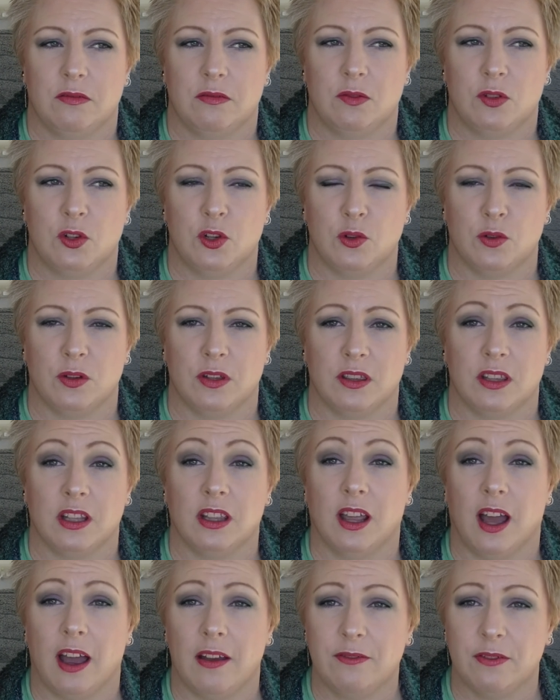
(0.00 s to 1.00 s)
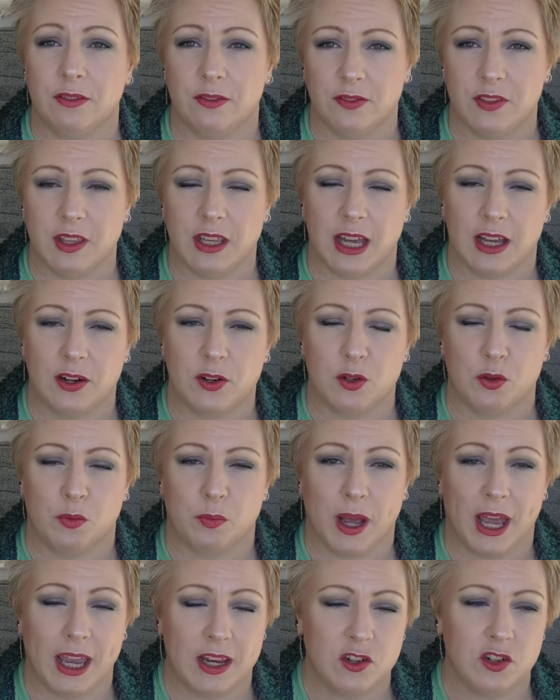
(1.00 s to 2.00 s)
during the life of the actual
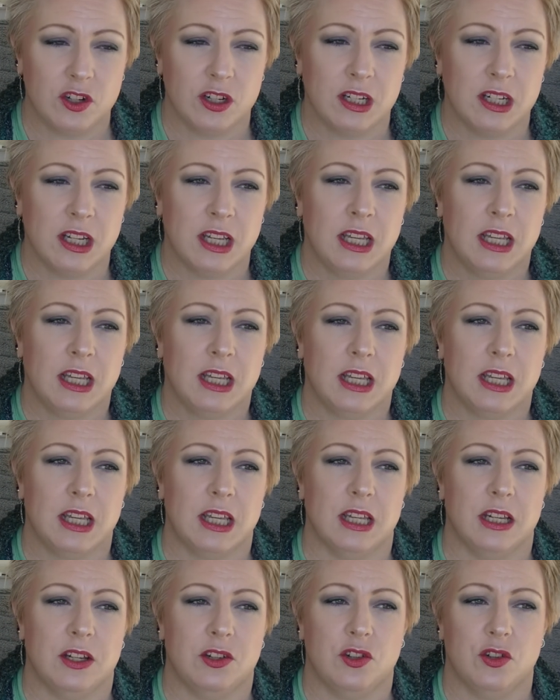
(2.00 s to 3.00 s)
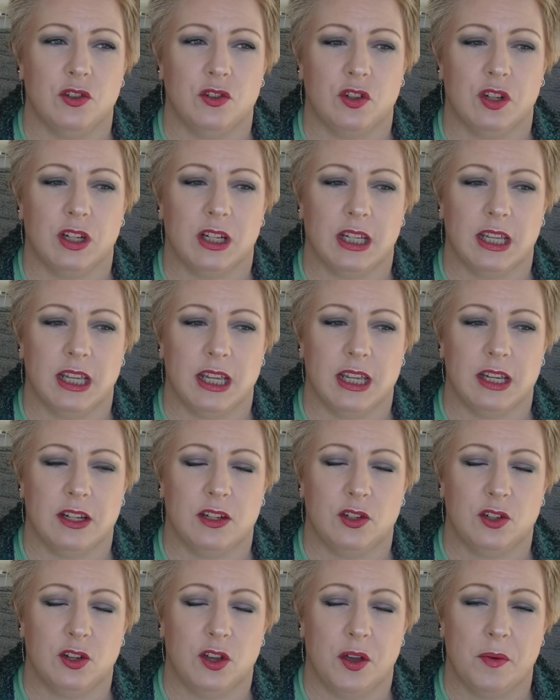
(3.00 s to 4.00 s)
patient. It is usually
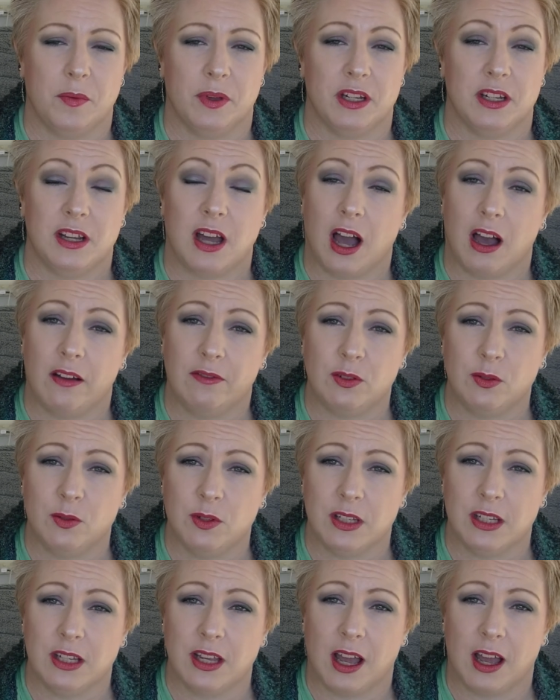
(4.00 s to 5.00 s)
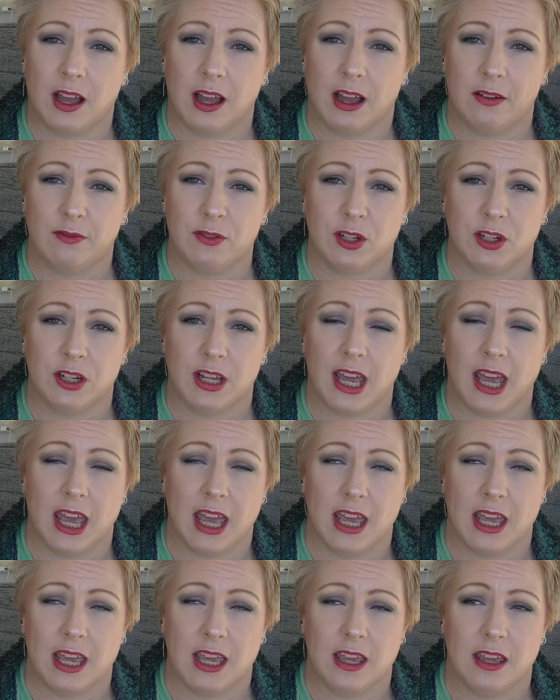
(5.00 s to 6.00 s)
determined afterwards, after
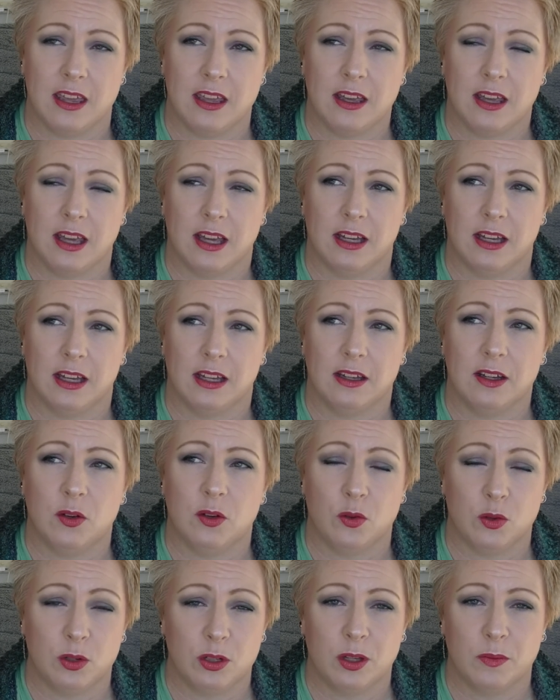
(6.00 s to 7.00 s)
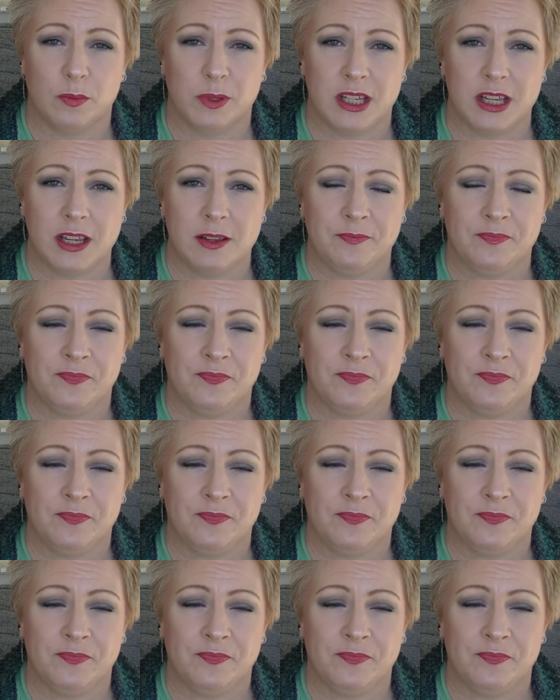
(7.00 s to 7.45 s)
a autopsy.